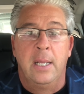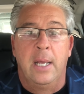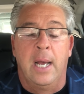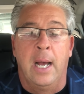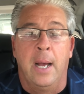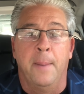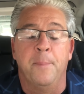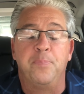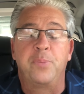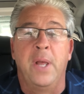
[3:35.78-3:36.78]

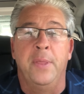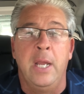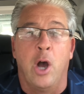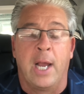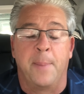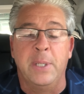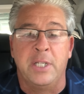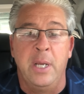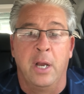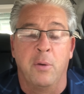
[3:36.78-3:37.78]
The
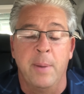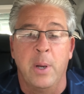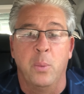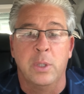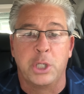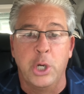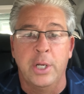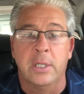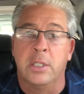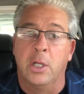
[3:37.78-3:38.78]
occupancy agreement was
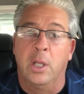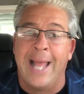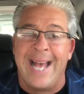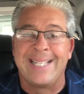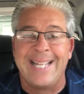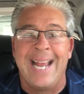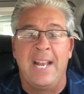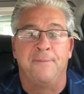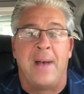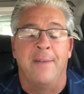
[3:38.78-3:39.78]
good until last night
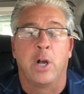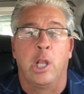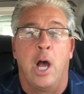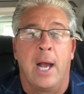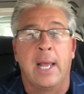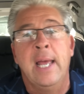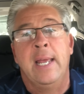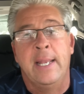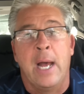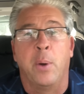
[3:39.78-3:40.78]
at 5 o'clock,
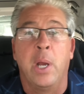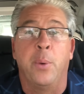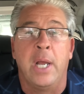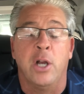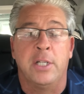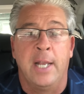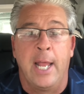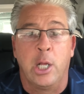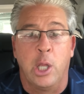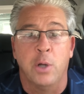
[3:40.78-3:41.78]
and now here we are
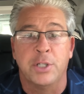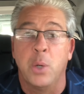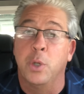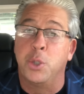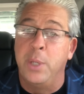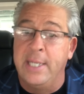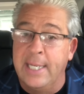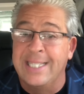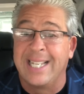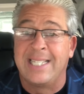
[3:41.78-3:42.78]
today closing, which we
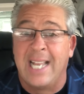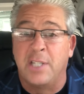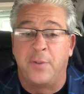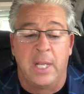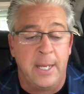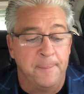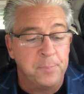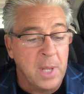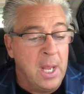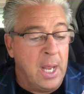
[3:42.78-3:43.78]
did successfully.
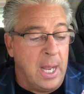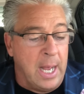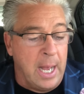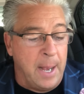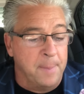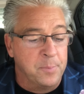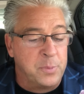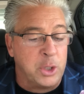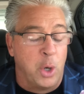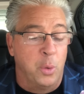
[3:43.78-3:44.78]

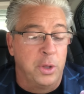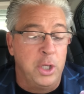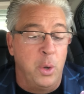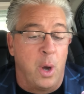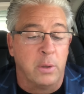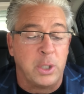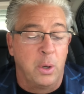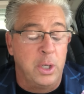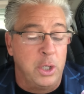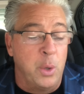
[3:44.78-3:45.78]
So you
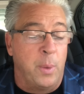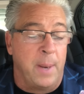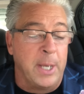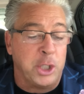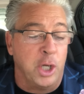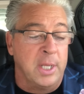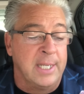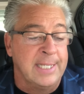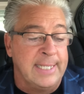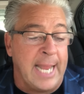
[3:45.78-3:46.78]
want to make sure that
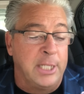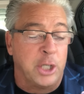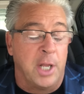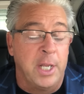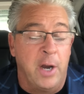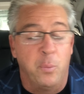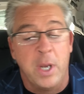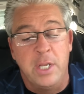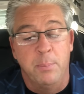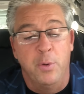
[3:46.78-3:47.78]
there's dates on there
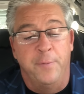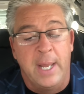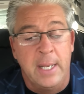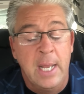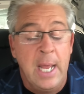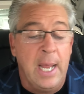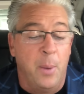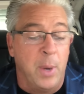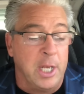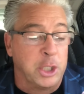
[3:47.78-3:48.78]
when you move in and
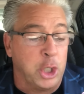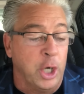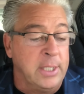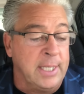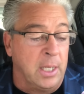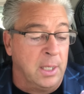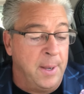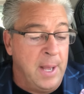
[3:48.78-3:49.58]
when it's good till.